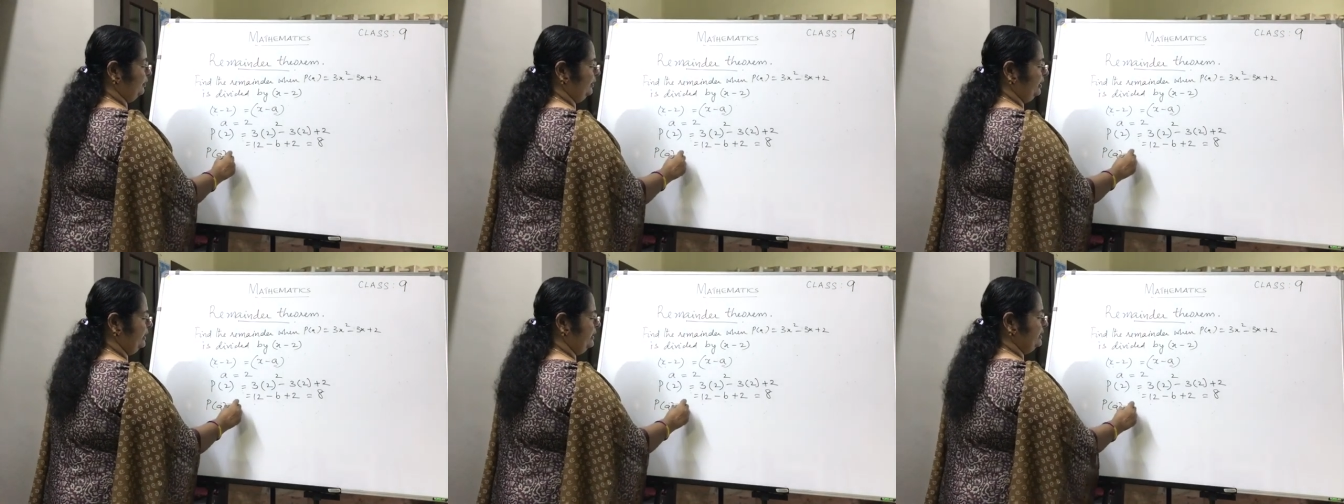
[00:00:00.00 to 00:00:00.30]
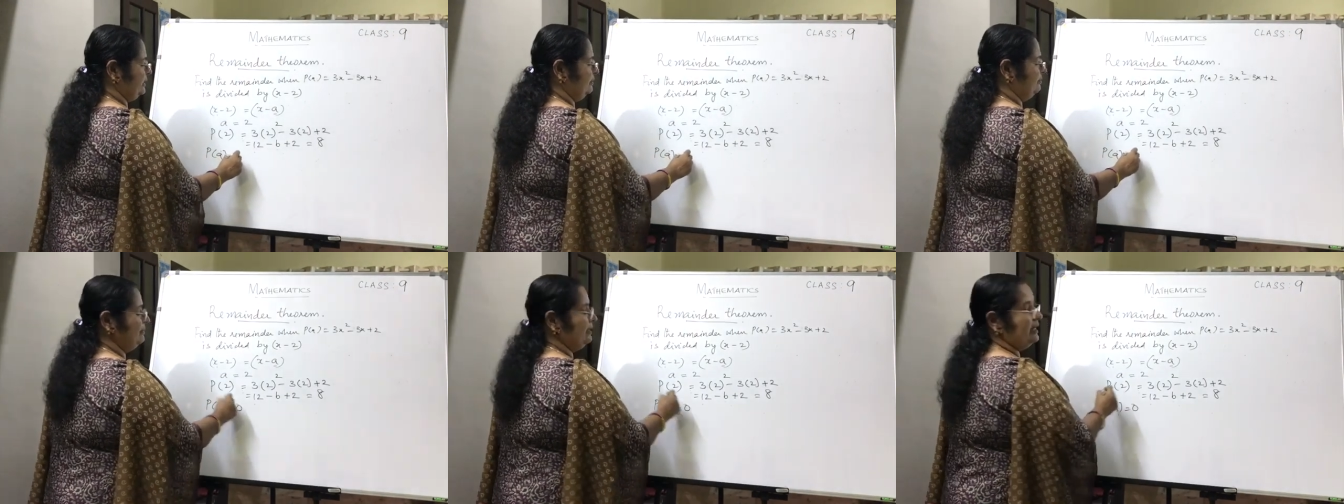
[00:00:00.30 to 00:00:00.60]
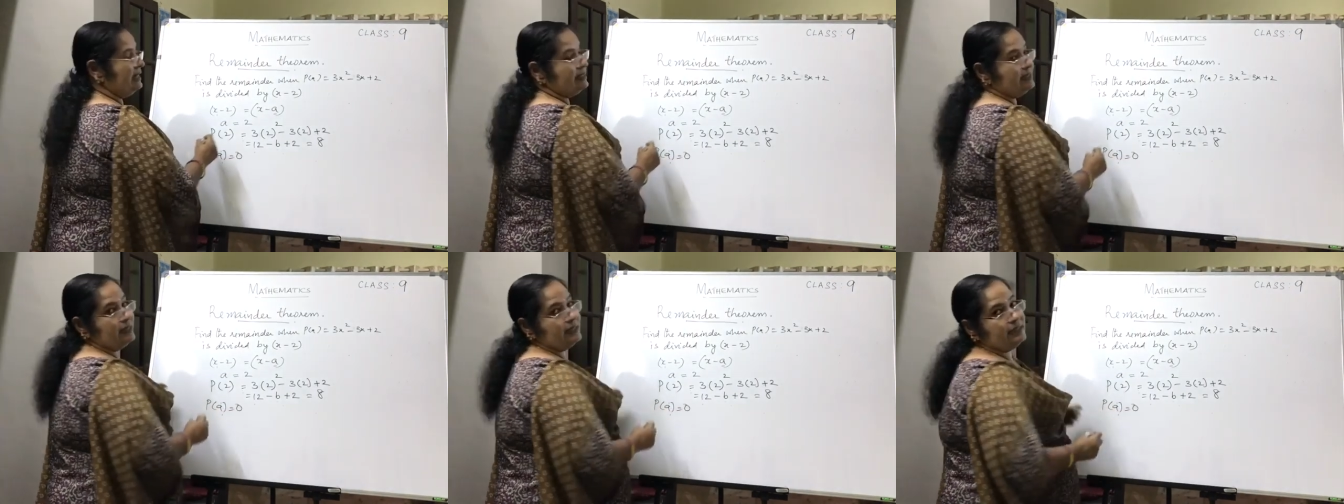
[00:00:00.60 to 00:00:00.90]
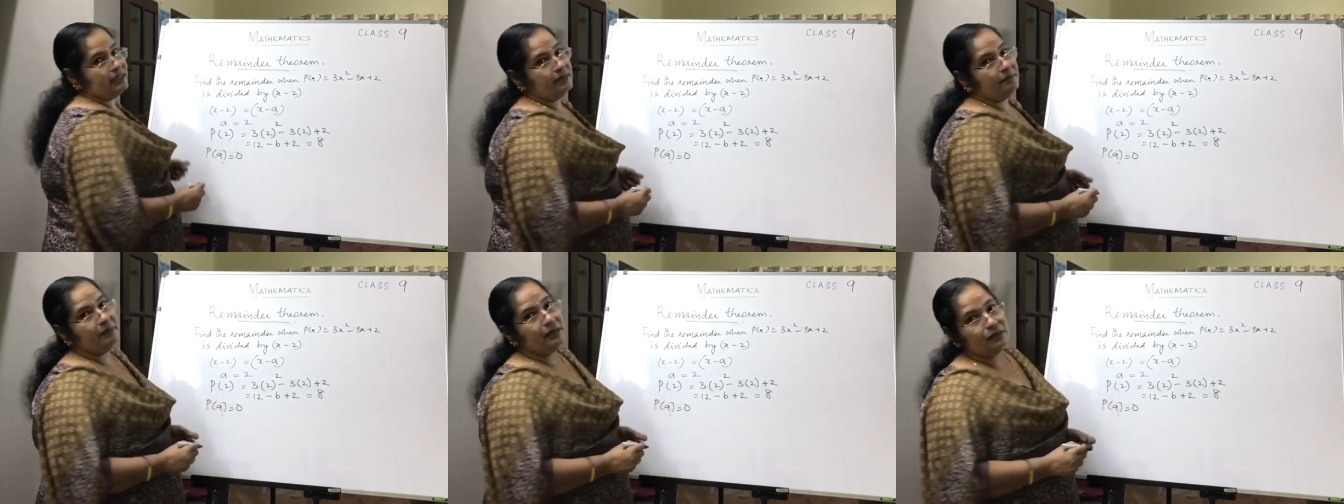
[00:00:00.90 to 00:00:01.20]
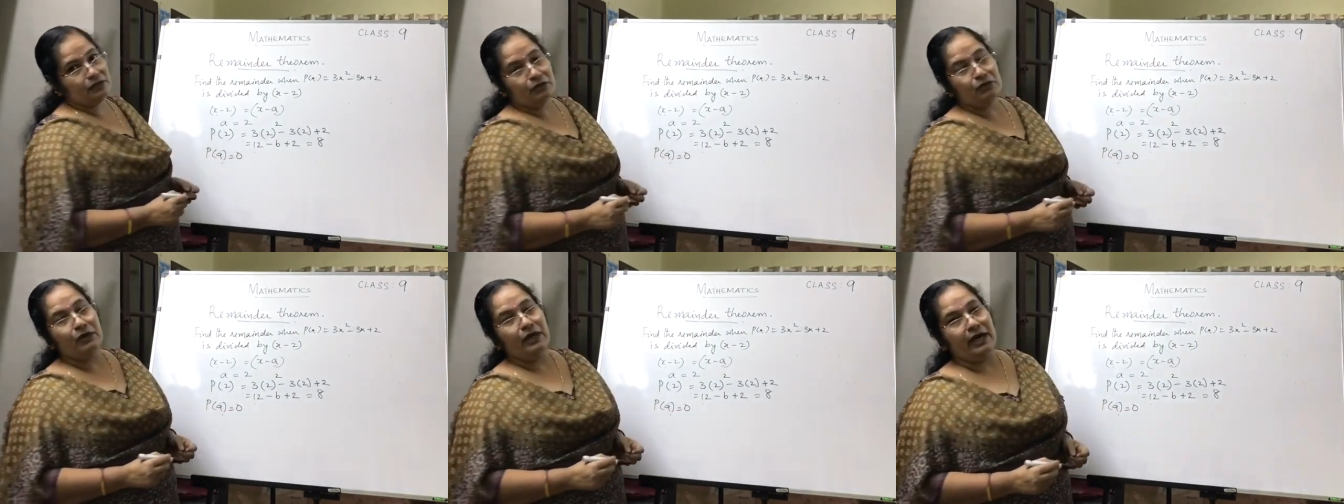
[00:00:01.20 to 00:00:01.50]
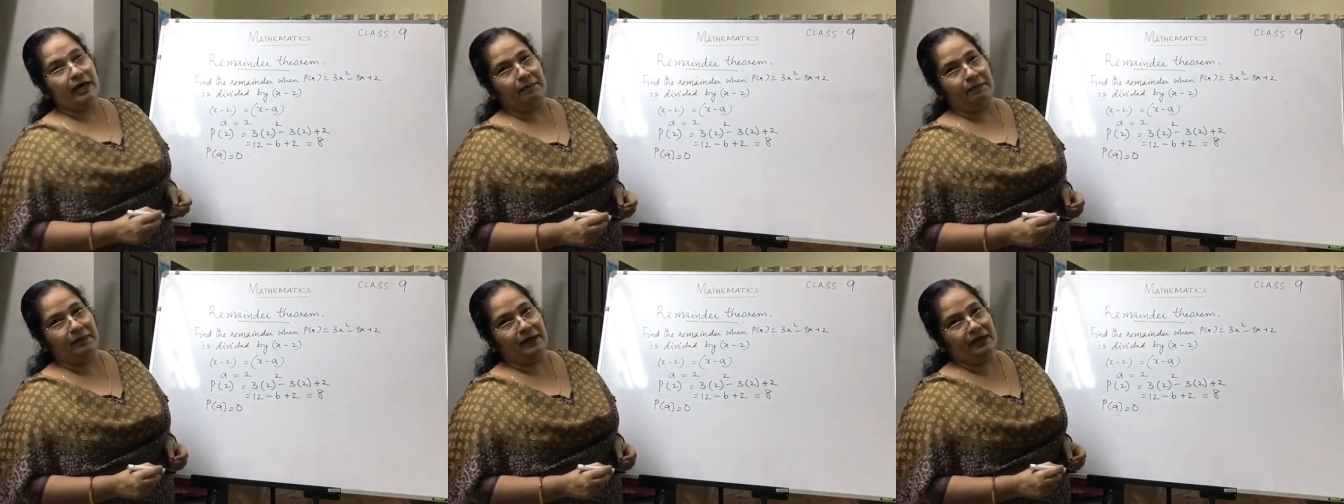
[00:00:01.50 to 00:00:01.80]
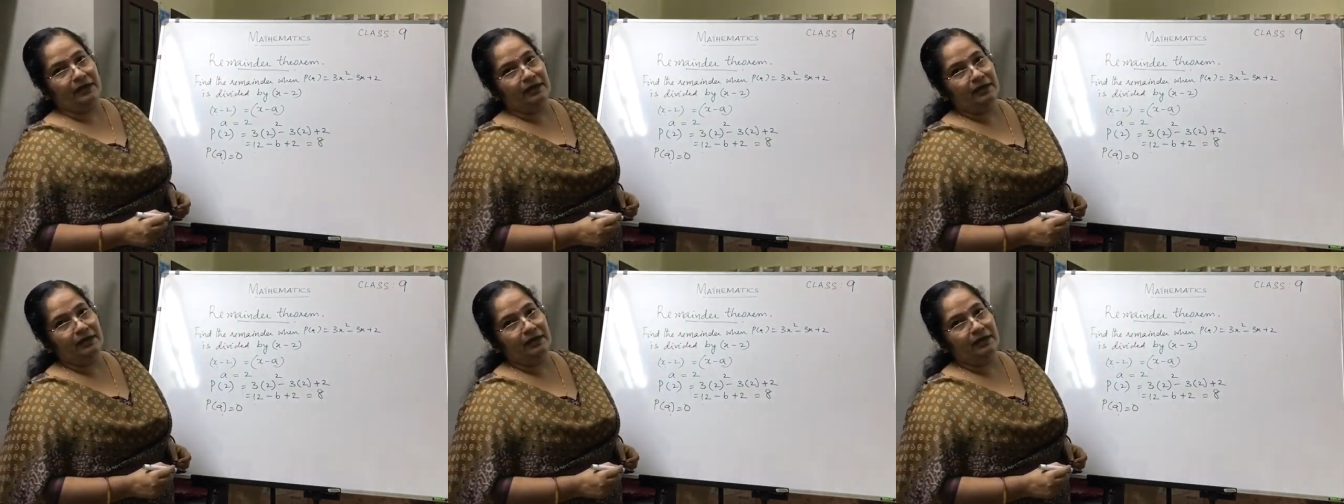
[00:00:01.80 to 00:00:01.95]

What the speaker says: In some cases it may so happen.